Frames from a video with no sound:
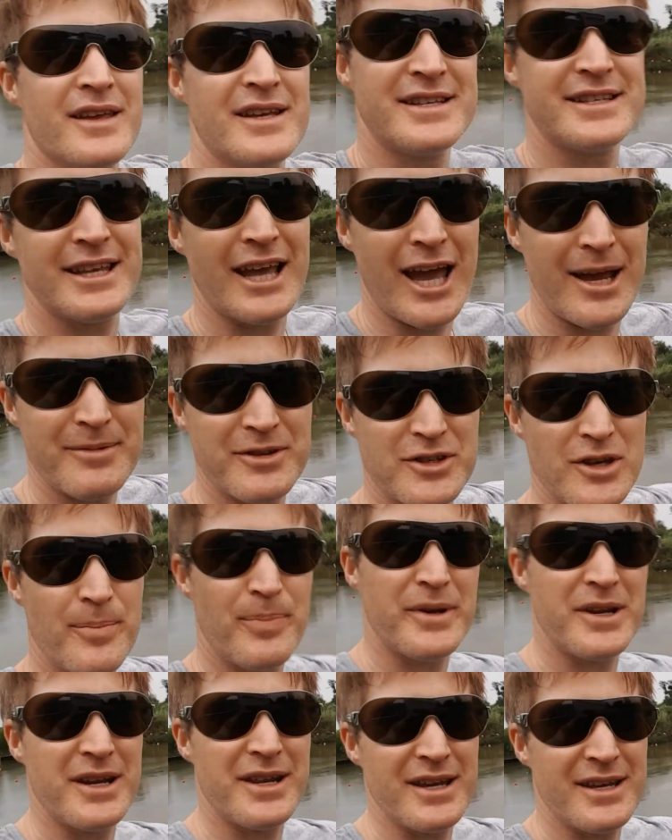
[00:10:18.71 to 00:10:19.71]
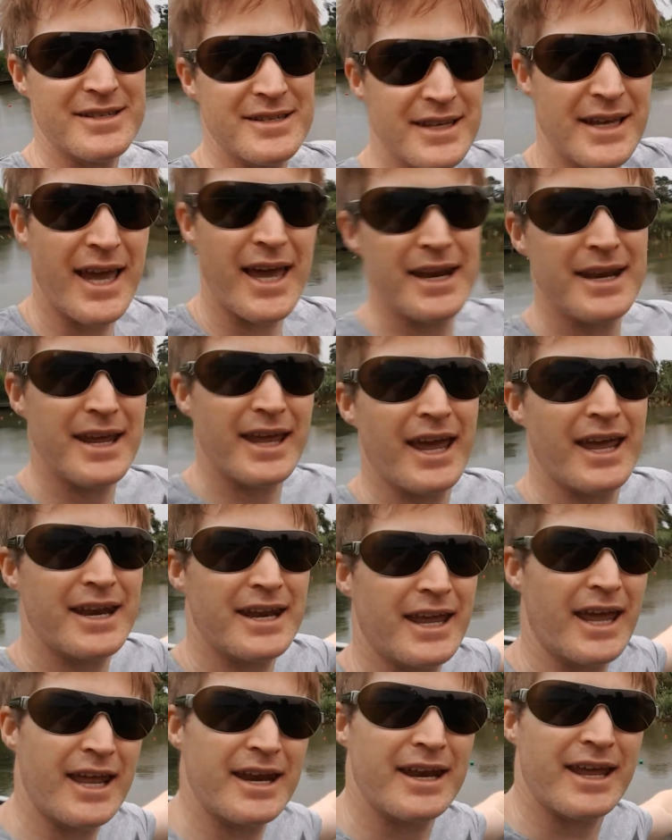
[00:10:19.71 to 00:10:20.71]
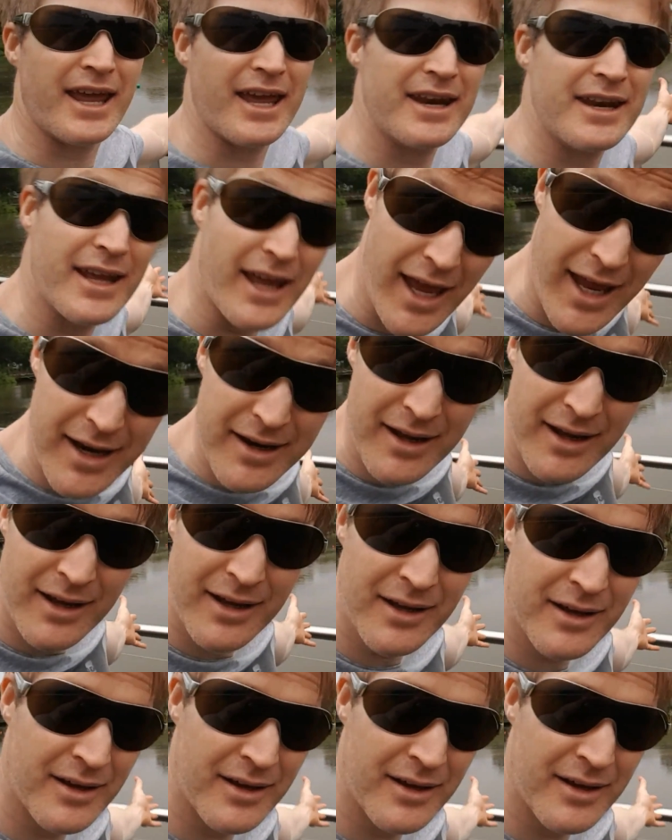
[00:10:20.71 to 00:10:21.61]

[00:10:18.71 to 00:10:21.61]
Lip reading: these same stupidities again and again and again and again and again.